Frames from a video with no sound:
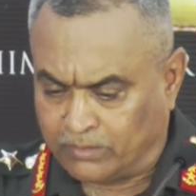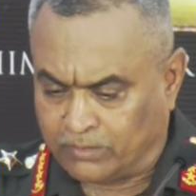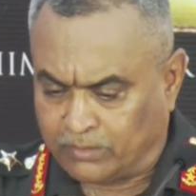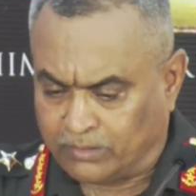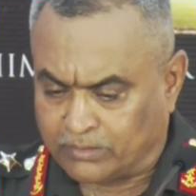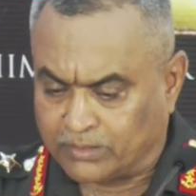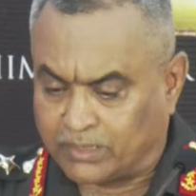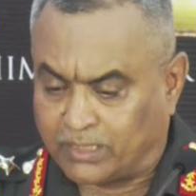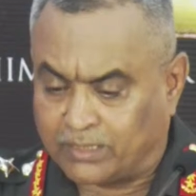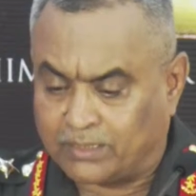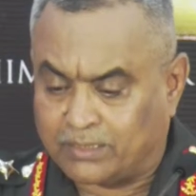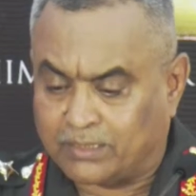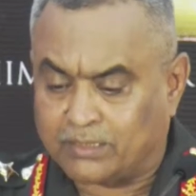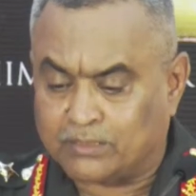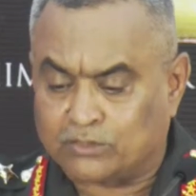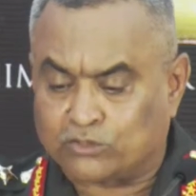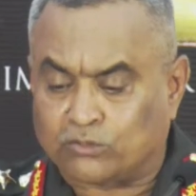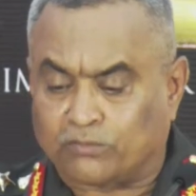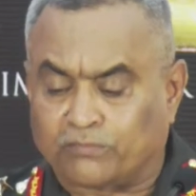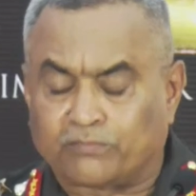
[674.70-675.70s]
The
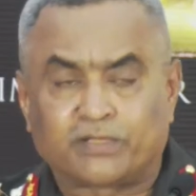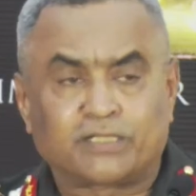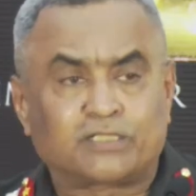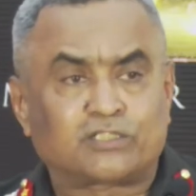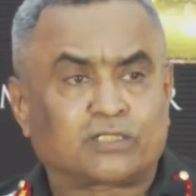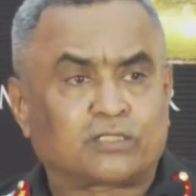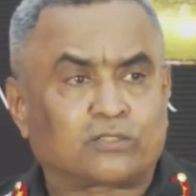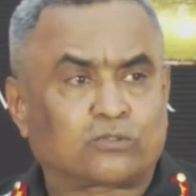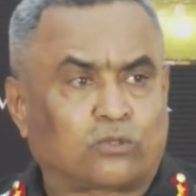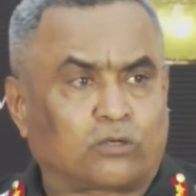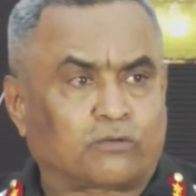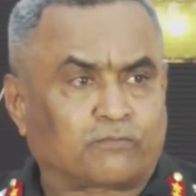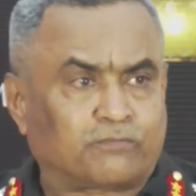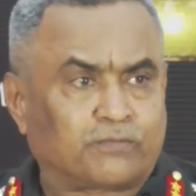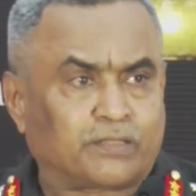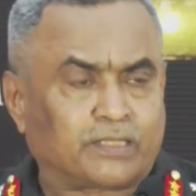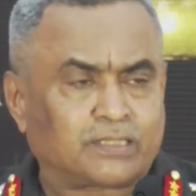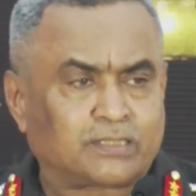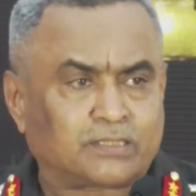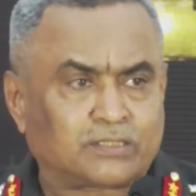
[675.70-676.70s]
occurrence of recent
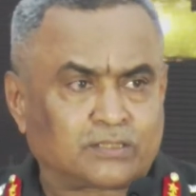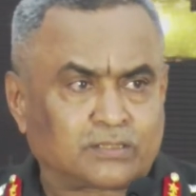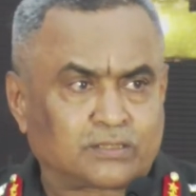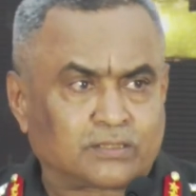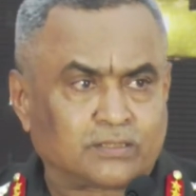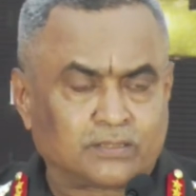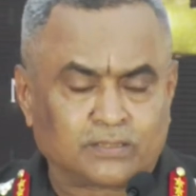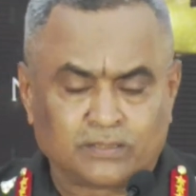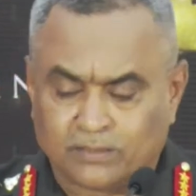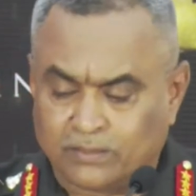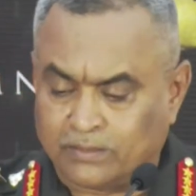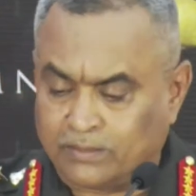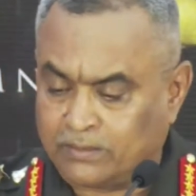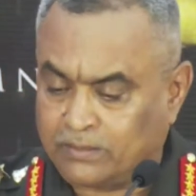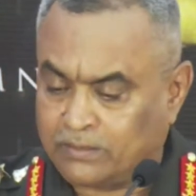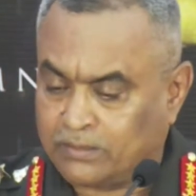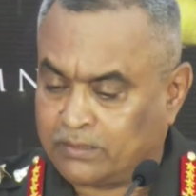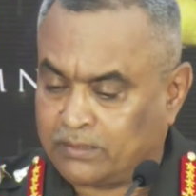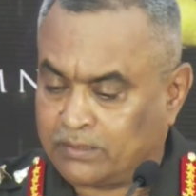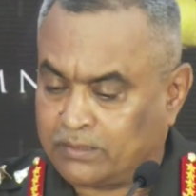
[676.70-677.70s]
conflicts
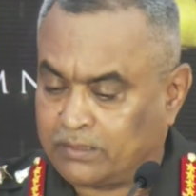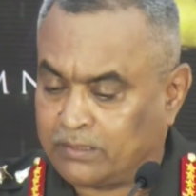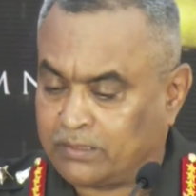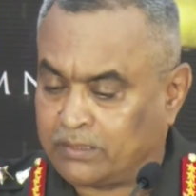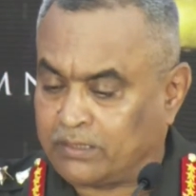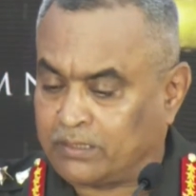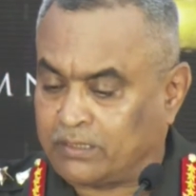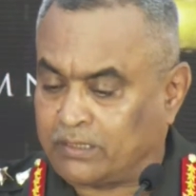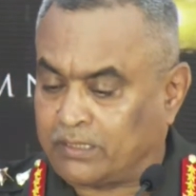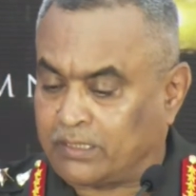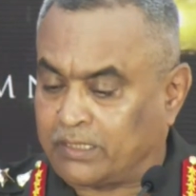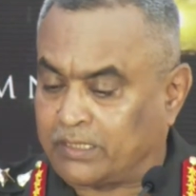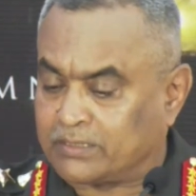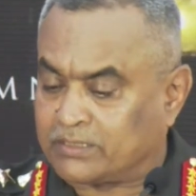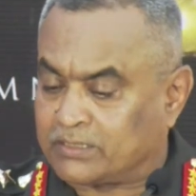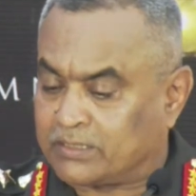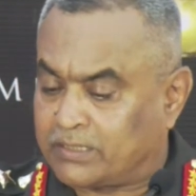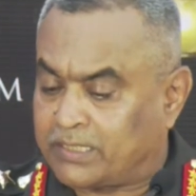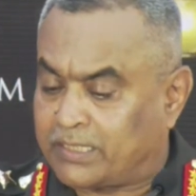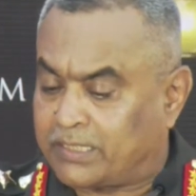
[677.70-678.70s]
has
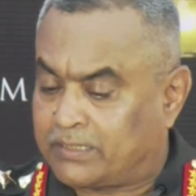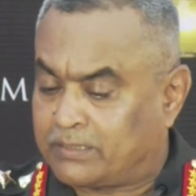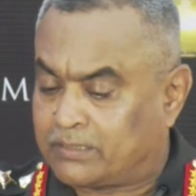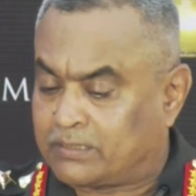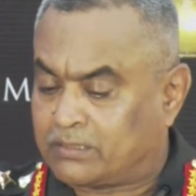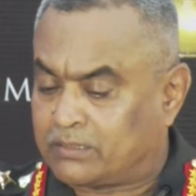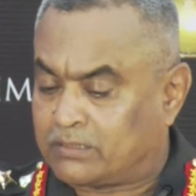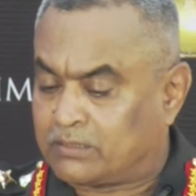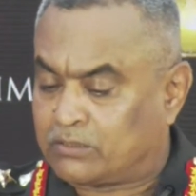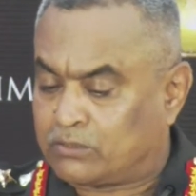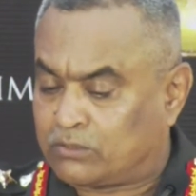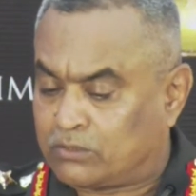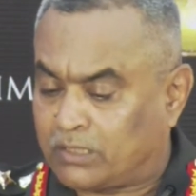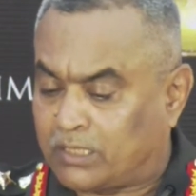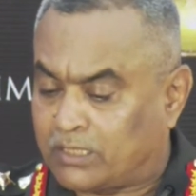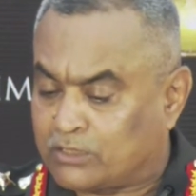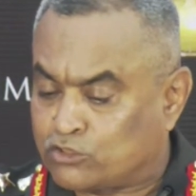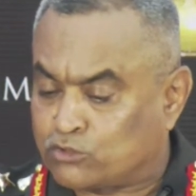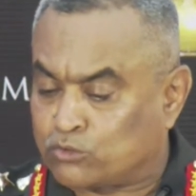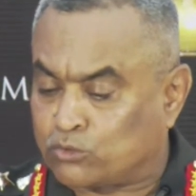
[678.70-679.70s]
led
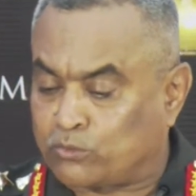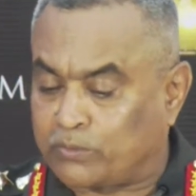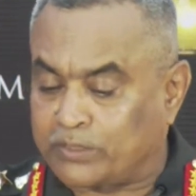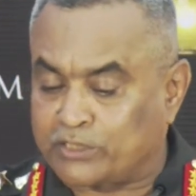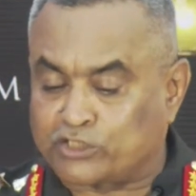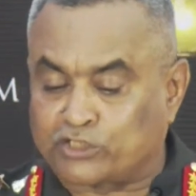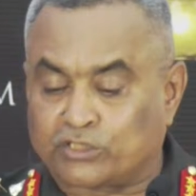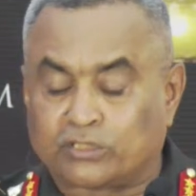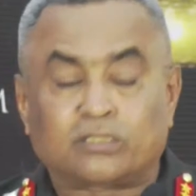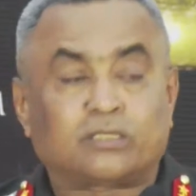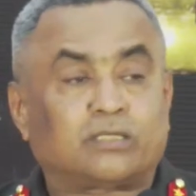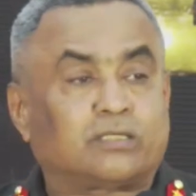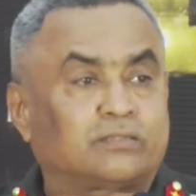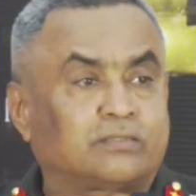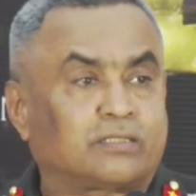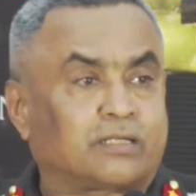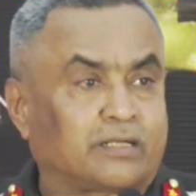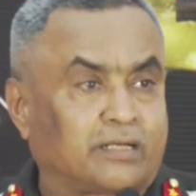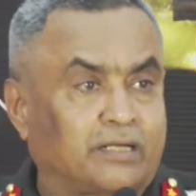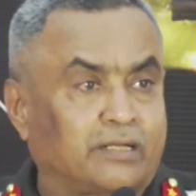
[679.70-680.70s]
us to question the
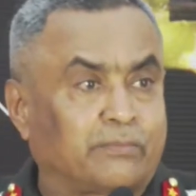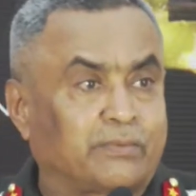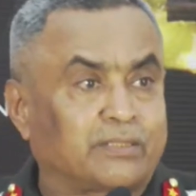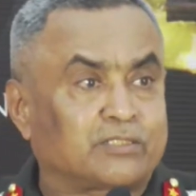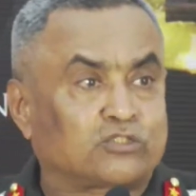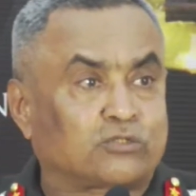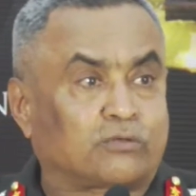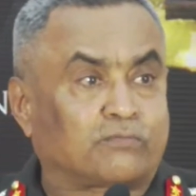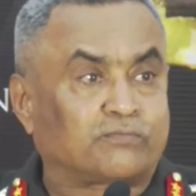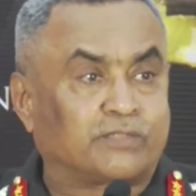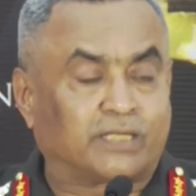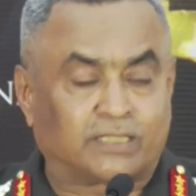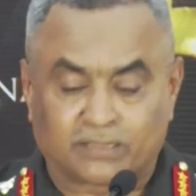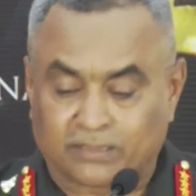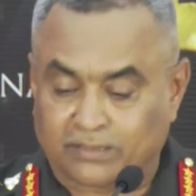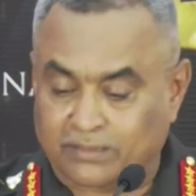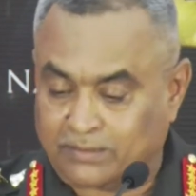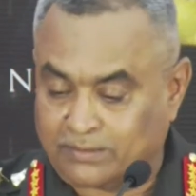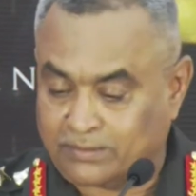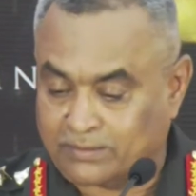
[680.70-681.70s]
relevance of
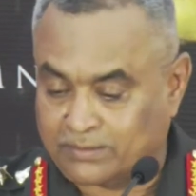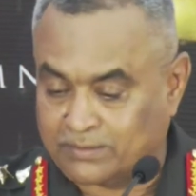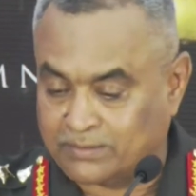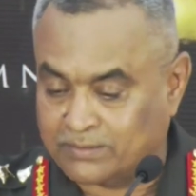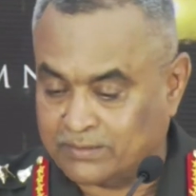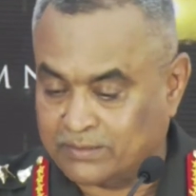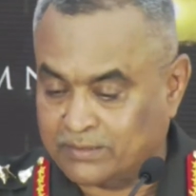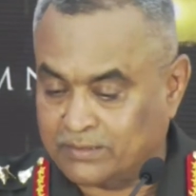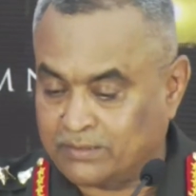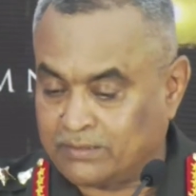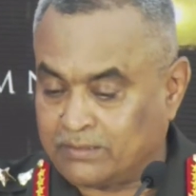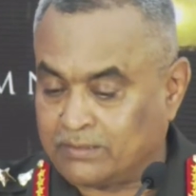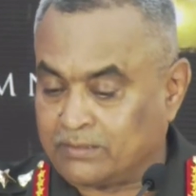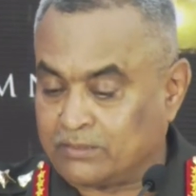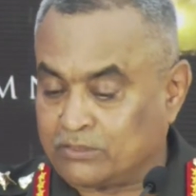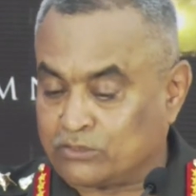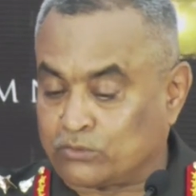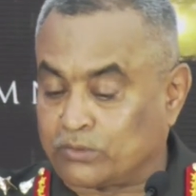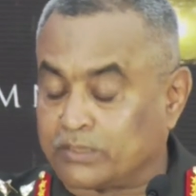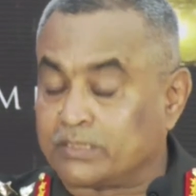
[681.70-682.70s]
deterrence.
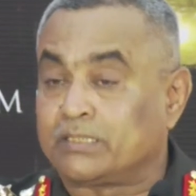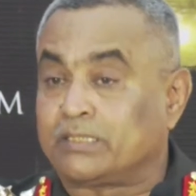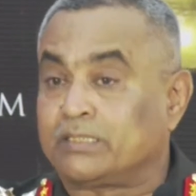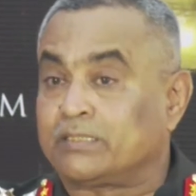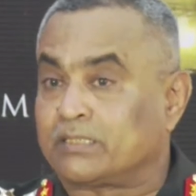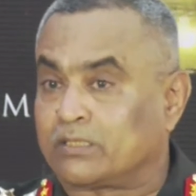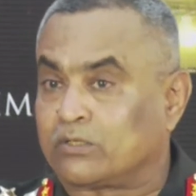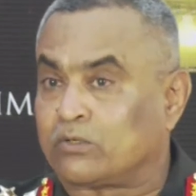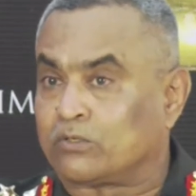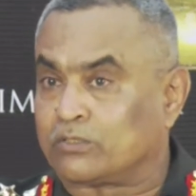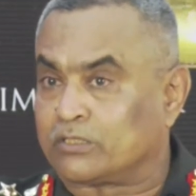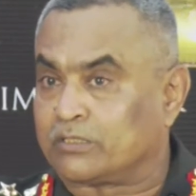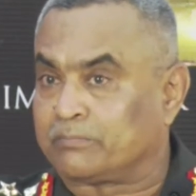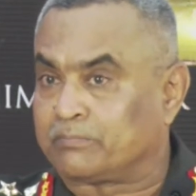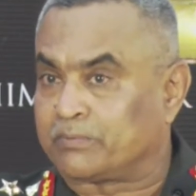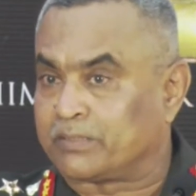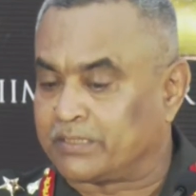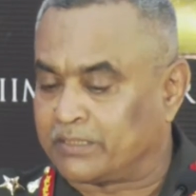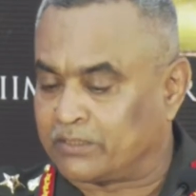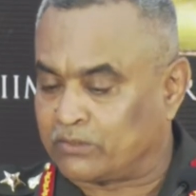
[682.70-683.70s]
So, in the
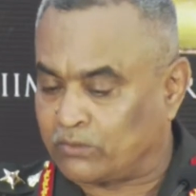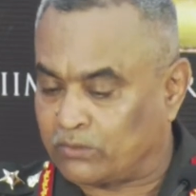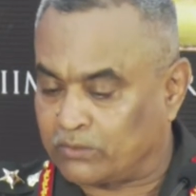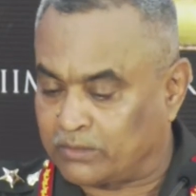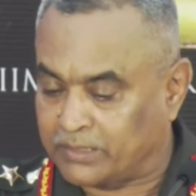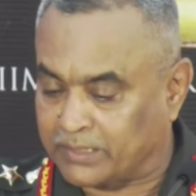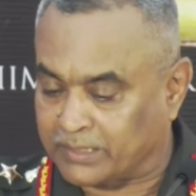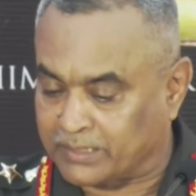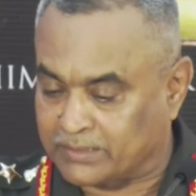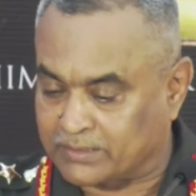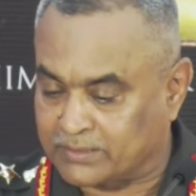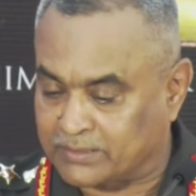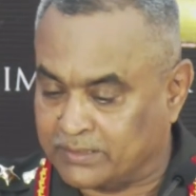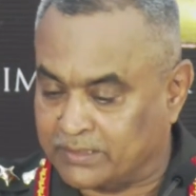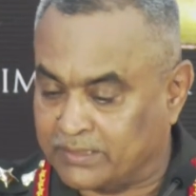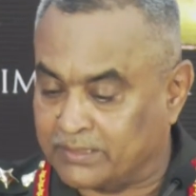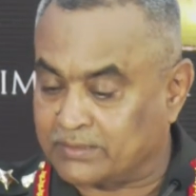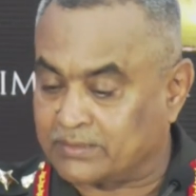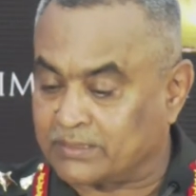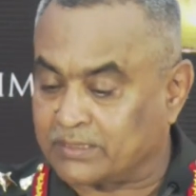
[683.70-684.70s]
contemporary context,
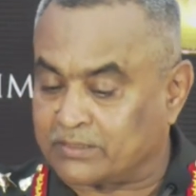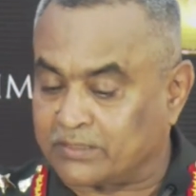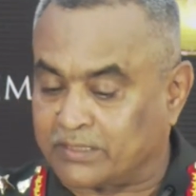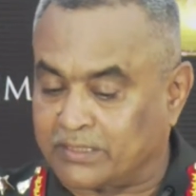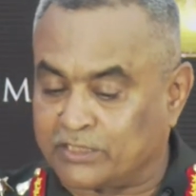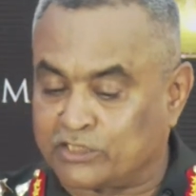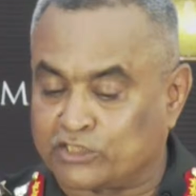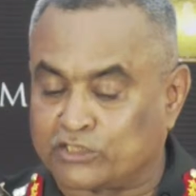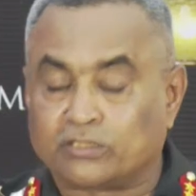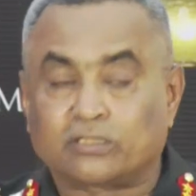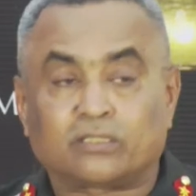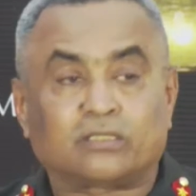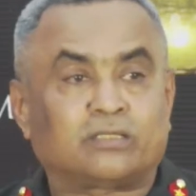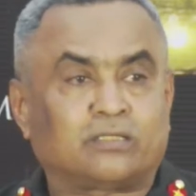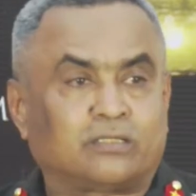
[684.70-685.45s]
is the traditional